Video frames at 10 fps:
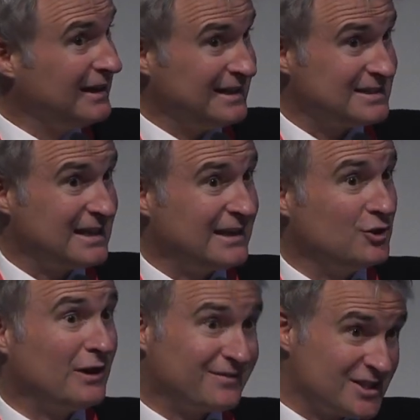is that
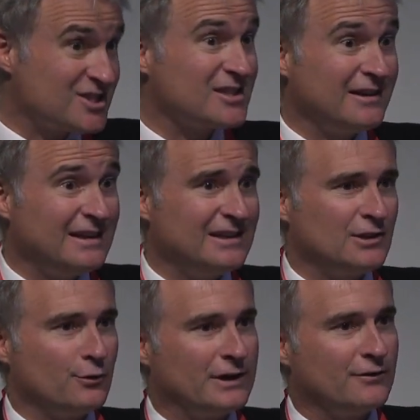you have to study it
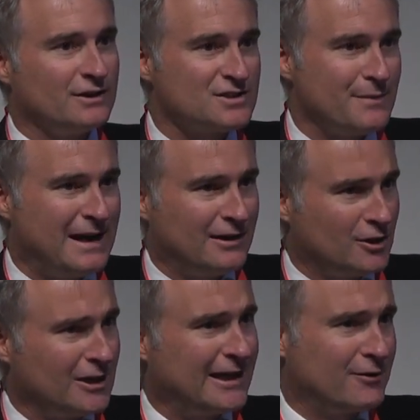in a rigorous
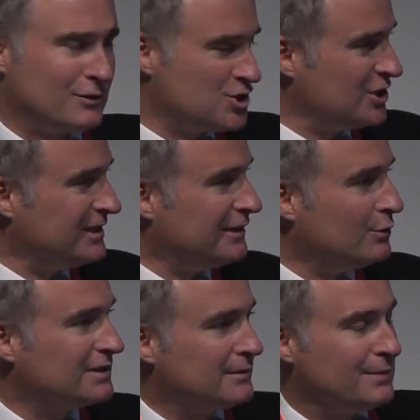manner, like what she did
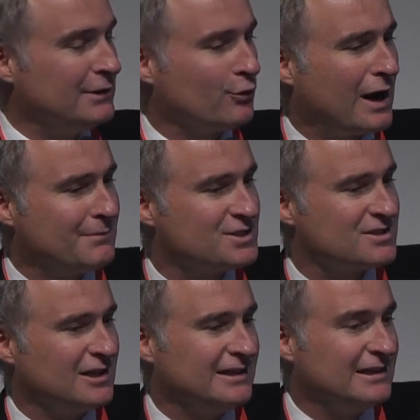with the BeatROP
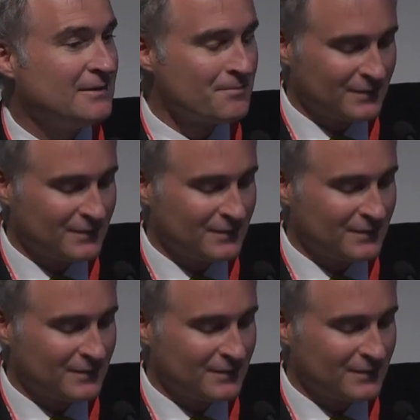study.